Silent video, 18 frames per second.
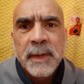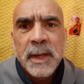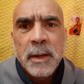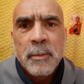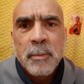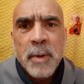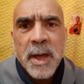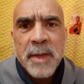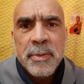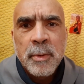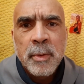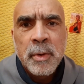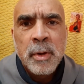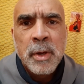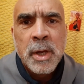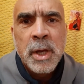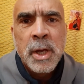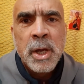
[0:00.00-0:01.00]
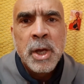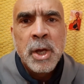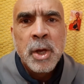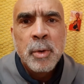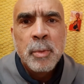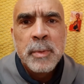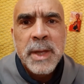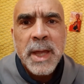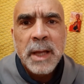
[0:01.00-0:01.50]
Rather,
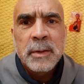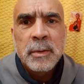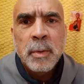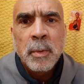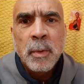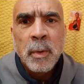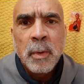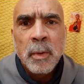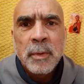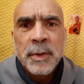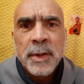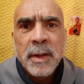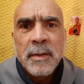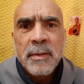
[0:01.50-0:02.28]
we are told